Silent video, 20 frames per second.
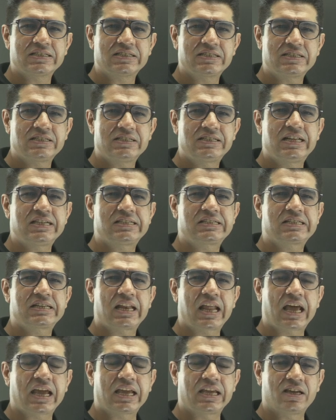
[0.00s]

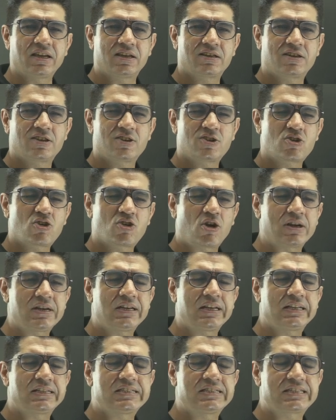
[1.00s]
dislike,
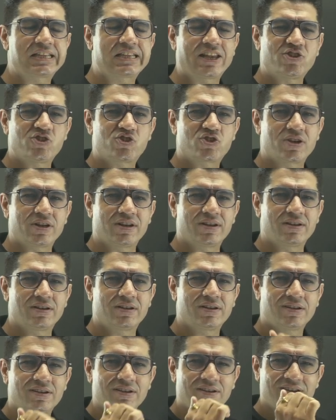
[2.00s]
condescension,
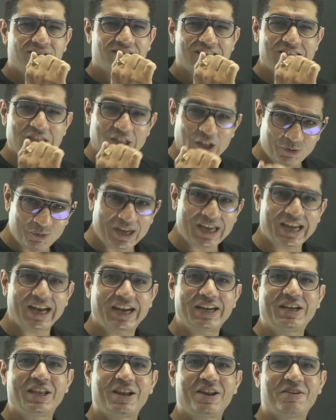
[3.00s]
the way I
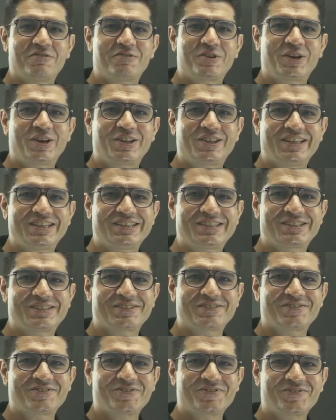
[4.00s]
delivered these,
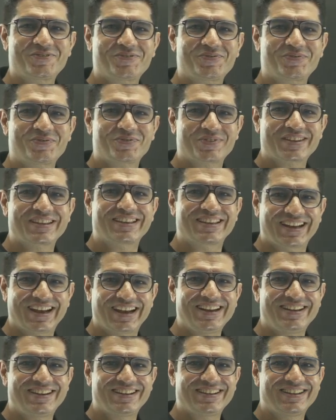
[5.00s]
right?
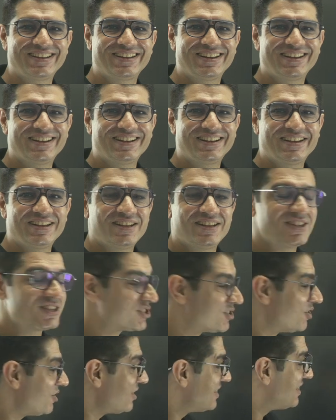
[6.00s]

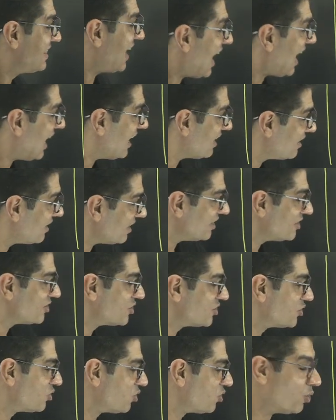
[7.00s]
So that is
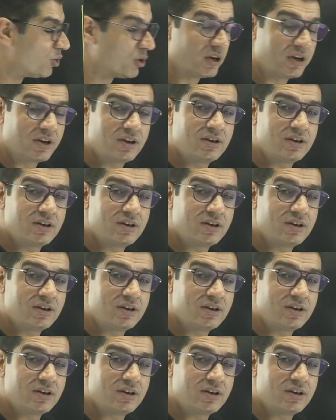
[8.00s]
tone.